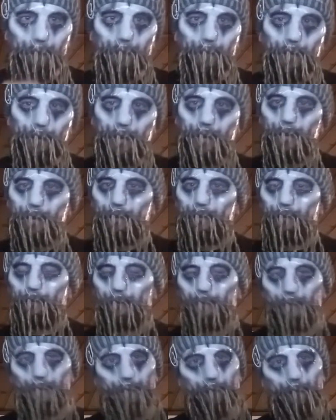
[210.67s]
And,
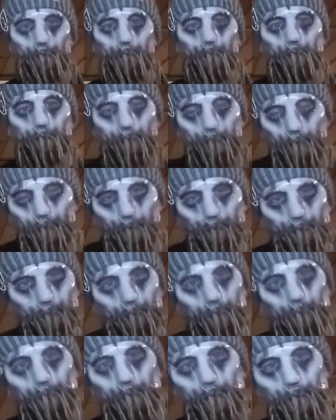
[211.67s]
he might develop.
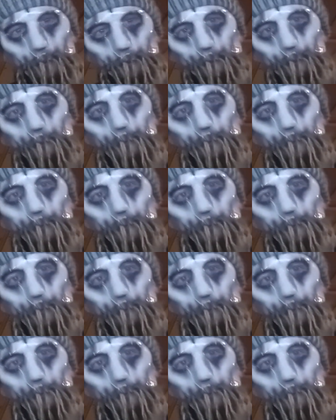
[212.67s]
Who knows?